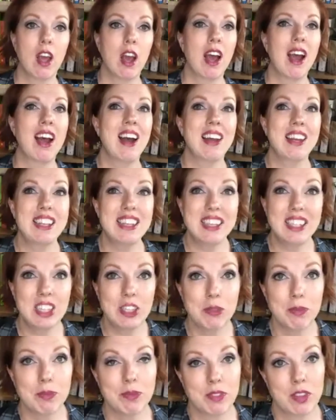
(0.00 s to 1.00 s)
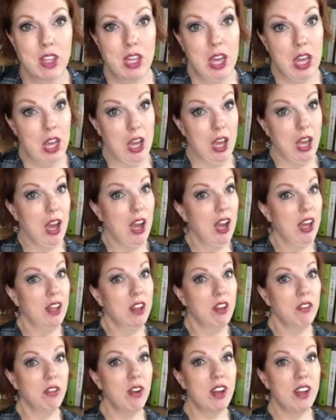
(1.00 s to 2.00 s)
Honey, I
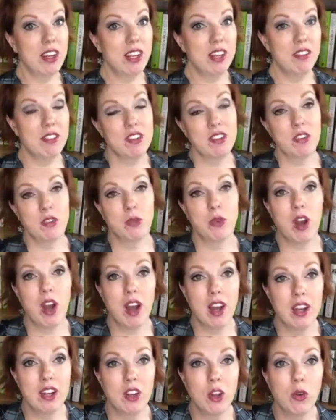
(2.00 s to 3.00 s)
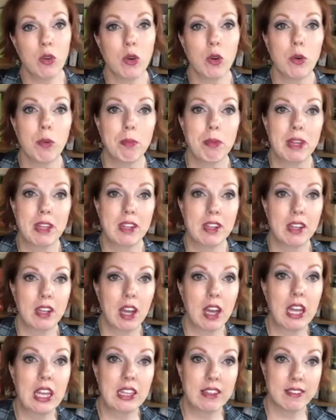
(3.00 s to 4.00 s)
love honey if it's raw and local, but
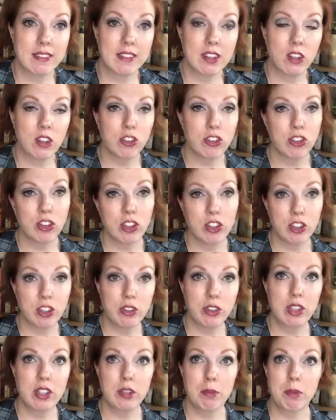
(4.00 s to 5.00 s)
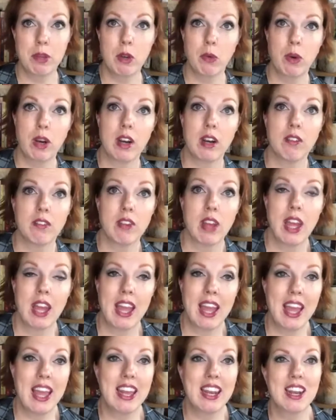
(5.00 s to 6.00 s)
it's still a sugar you need to be aware of.
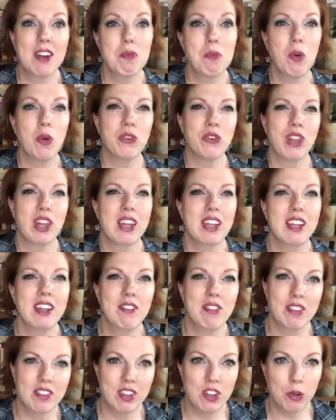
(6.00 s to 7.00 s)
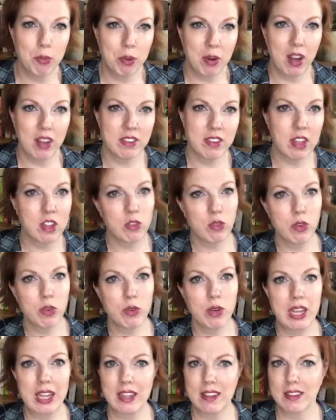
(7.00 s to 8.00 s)
And most likely if it's in your processed
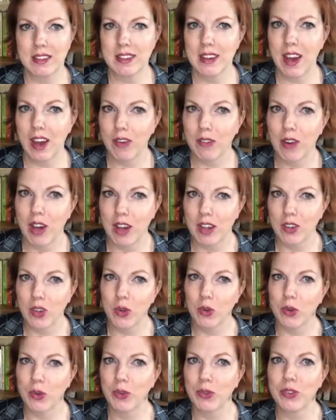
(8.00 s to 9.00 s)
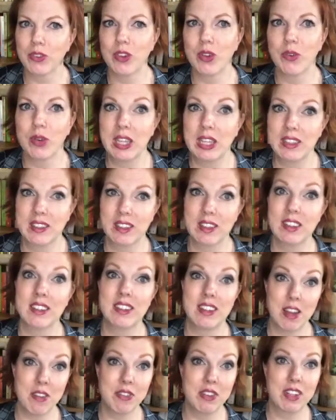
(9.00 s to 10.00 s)
food, it's not raw and local. So it's
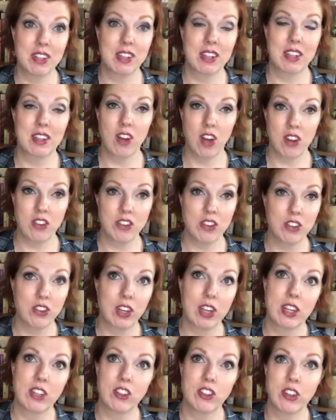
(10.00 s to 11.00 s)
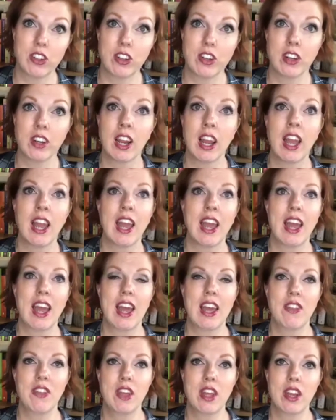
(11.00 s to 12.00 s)
definitely concentrated sugar.
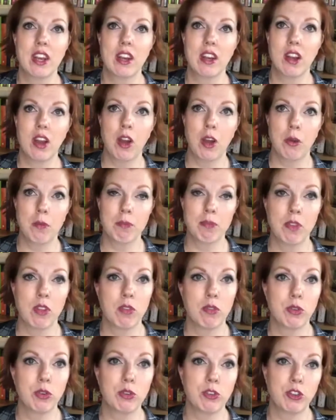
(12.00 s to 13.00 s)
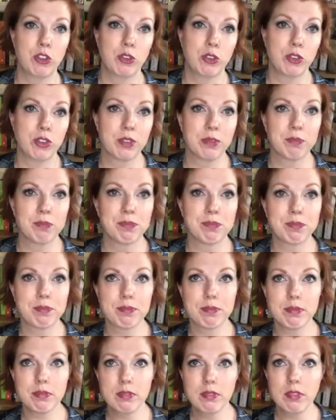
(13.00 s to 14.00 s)
And then fruit juice.
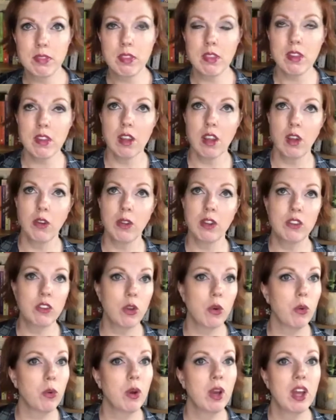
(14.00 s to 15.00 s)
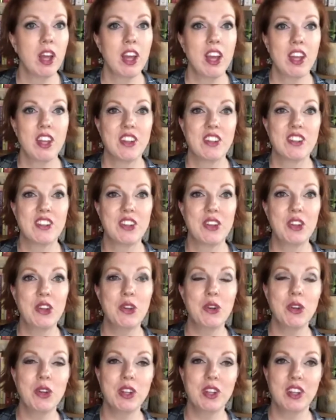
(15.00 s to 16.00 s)
So
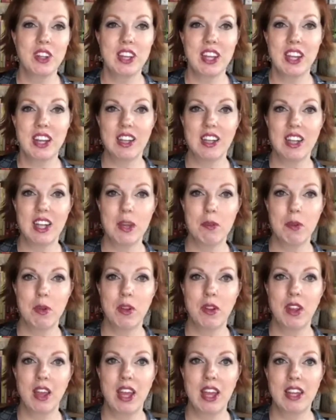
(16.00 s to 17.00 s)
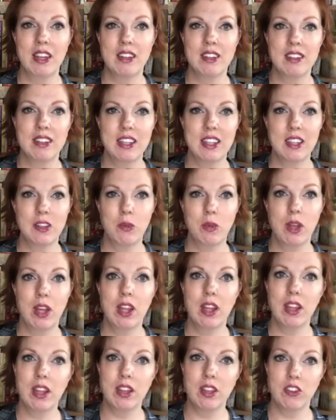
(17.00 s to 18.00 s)
you could look at a label and see,
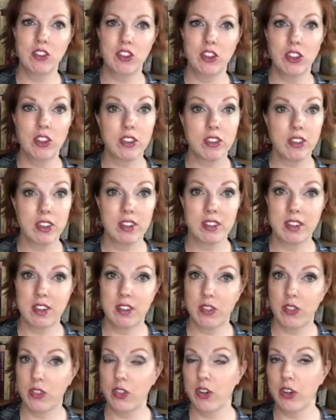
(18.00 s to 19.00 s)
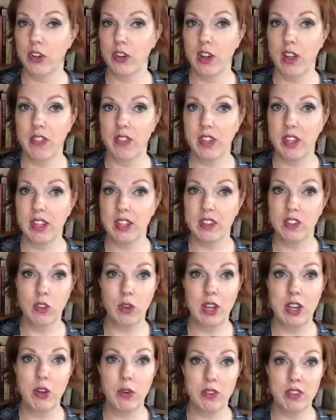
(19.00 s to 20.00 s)
well, sugar's listed third on the list, so
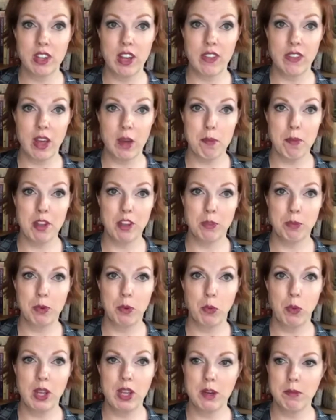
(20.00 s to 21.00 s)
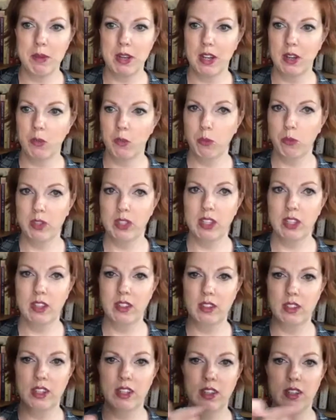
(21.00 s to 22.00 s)
I know it's not that much, but wait a minute, ding,
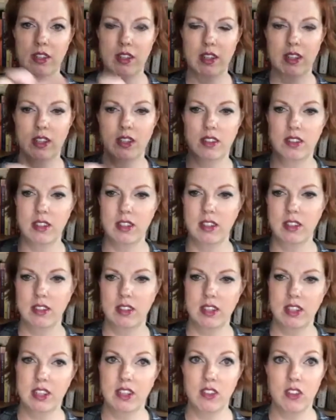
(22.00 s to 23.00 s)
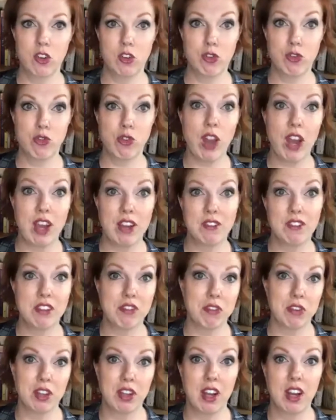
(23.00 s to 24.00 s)
ding, ding, ding, ding, there's 5
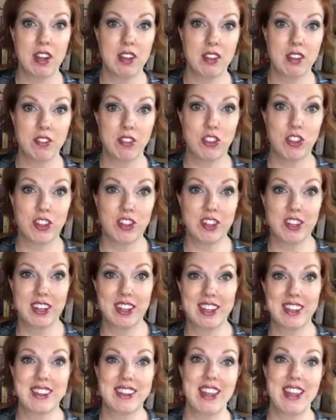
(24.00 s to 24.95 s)
different kinds of sugar in it.